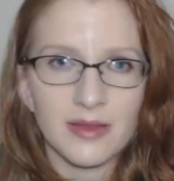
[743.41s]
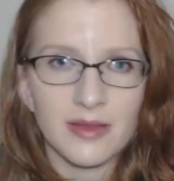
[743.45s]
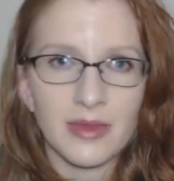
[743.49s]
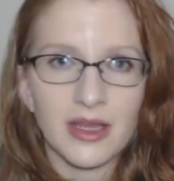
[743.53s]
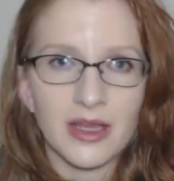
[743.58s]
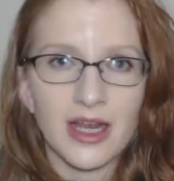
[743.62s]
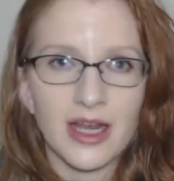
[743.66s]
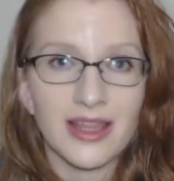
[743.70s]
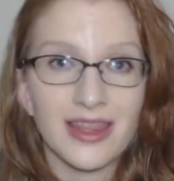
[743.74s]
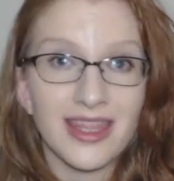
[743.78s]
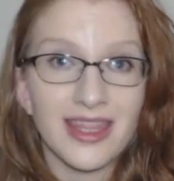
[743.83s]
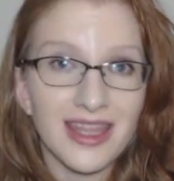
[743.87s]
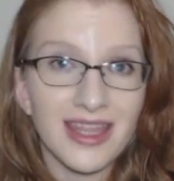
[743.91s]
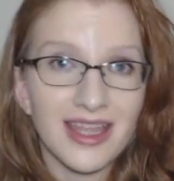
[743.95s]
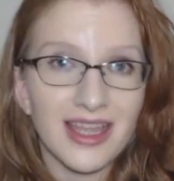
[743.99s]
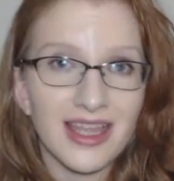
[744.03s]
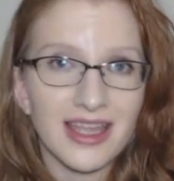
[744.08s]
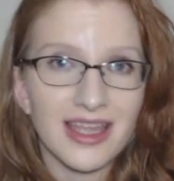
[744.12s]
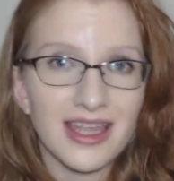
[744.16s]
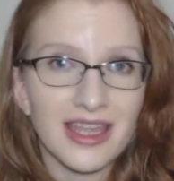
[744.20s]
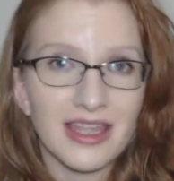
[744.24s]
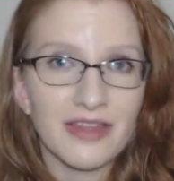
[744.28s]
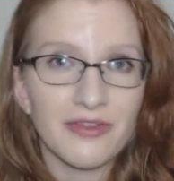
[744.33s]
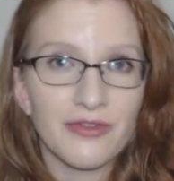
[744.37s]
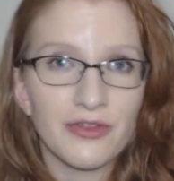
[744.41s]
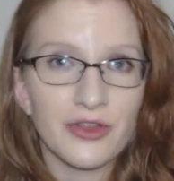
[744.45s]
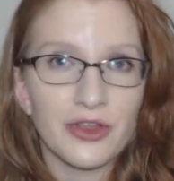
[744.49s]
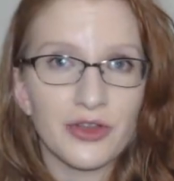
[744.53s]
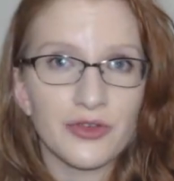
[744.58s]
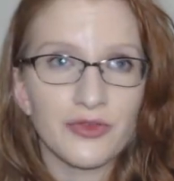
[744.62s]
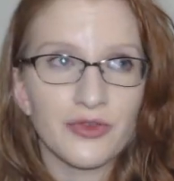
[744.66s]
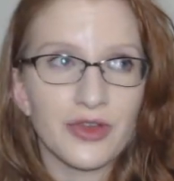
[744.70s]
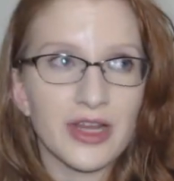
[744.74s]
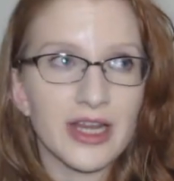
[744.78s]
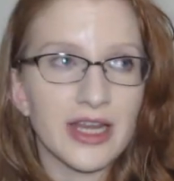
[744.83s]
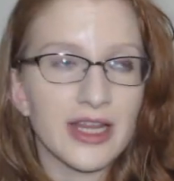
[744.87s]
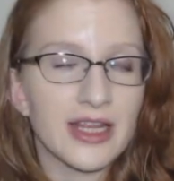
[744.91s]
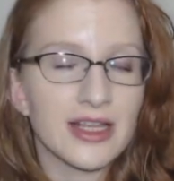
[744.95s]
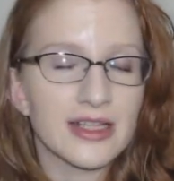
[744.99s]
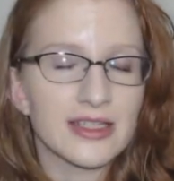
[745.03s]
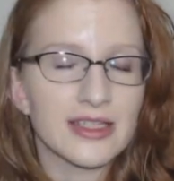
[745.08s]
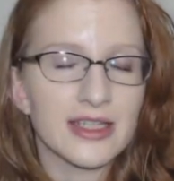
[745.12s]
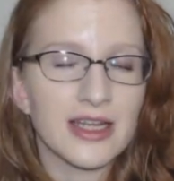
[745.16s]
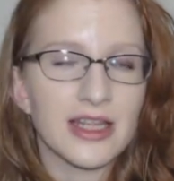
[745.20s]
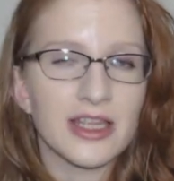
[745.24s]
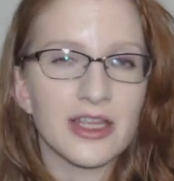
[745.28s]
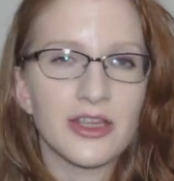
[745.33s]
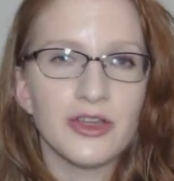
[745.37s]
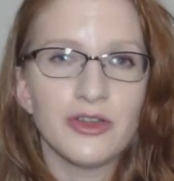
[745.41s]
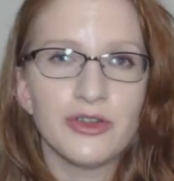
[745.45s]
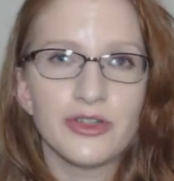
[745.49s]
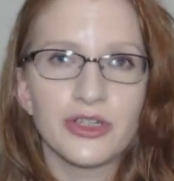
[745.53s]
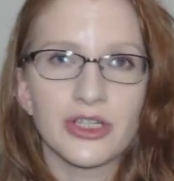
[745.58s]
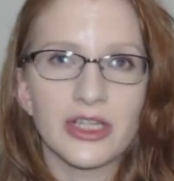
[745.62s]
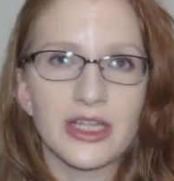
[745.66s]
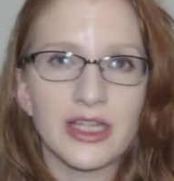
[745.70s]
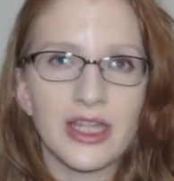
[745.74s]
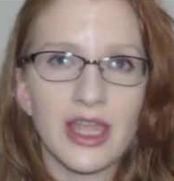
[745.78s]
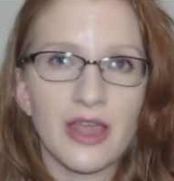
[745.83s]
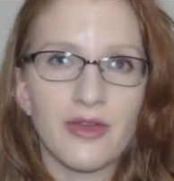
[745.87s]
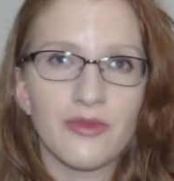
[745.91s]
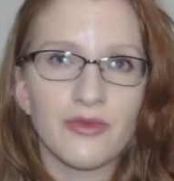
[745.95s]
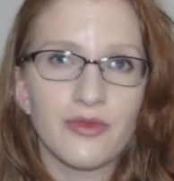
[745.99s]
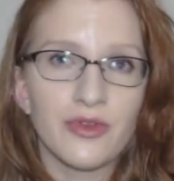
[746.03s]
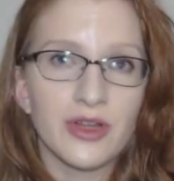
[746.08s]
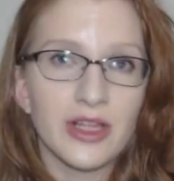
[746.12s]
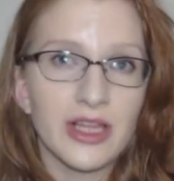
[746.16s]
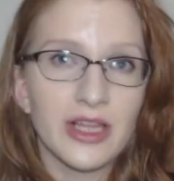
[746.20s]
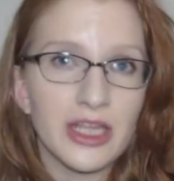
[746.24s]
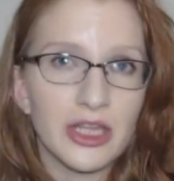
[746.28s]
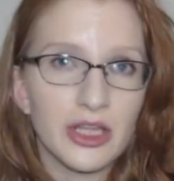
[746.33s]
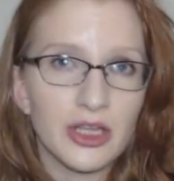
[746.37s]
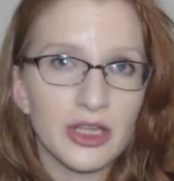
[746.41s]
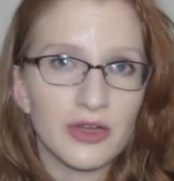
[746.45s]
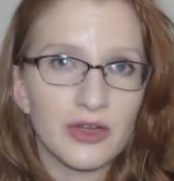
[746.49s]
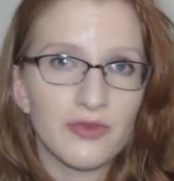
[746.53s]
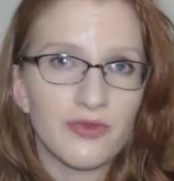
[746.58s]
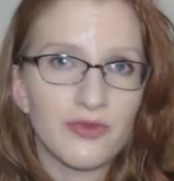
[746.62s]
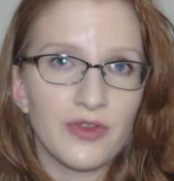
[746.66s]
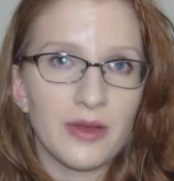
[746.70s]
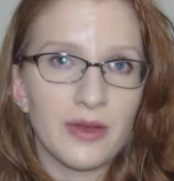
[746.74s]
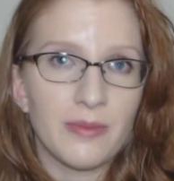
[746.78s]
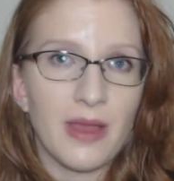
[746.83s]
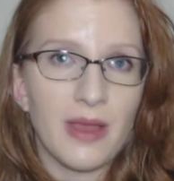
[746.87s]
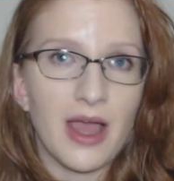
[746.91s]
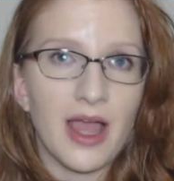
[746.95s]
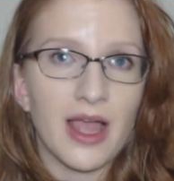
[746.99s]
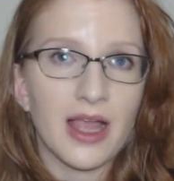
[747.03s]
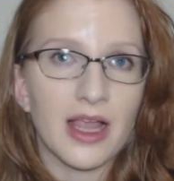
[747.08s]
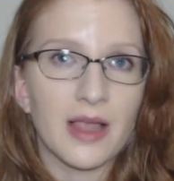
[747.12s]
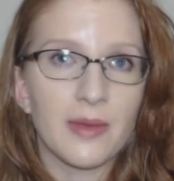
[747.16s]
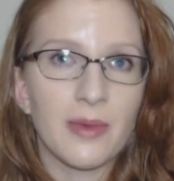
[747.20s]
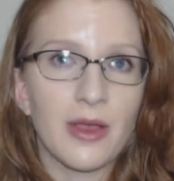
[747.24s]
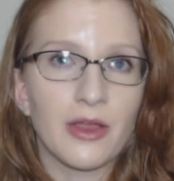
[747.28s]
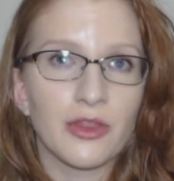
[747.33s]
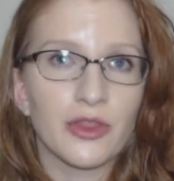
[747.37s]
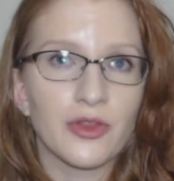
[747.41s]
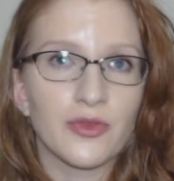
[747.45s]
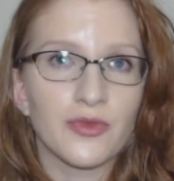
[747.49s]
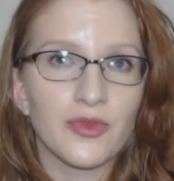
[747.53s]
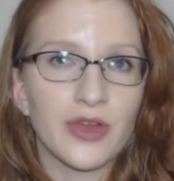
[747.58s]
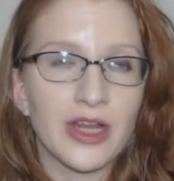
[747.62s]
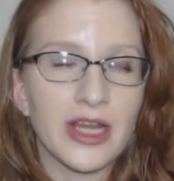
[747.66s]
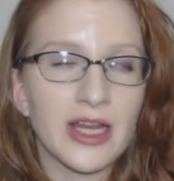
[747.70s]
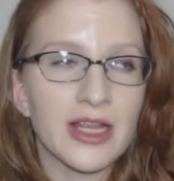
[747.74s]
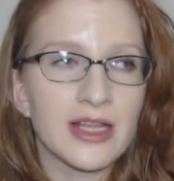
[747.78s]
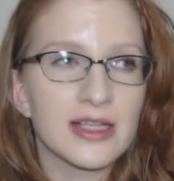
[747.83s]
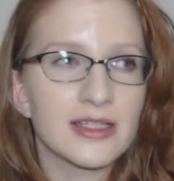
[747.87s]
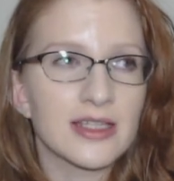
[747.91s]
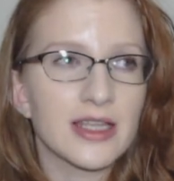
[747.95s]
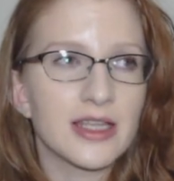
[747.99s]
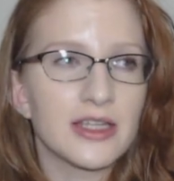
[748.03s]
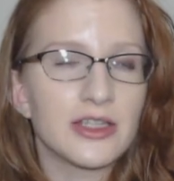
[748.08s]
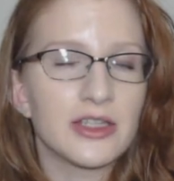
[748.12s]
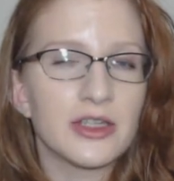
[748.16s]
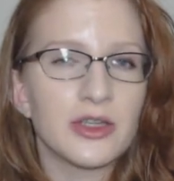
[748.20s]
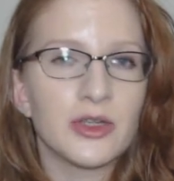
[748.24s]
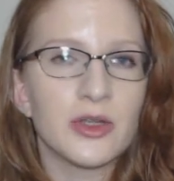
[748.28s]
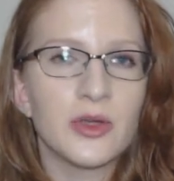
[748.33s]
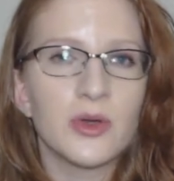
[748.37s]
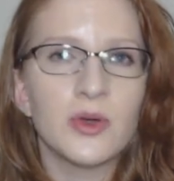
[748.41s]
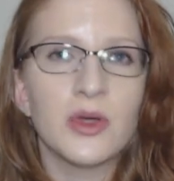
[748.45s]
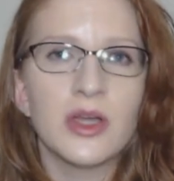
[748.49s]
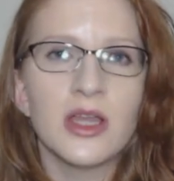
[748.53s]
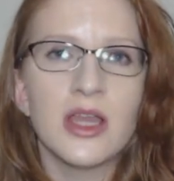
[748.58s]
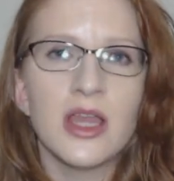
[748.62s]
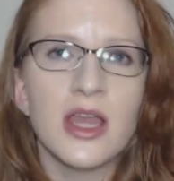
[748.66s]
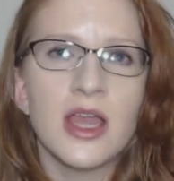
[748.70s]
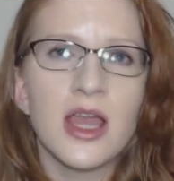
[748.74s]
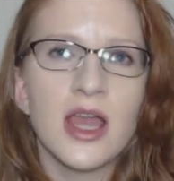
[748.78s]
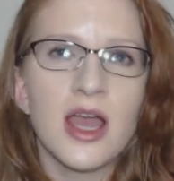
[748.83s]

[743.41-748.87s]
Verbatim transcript: I mean, I think I give good readings and I usually get really good feedback about the readings I do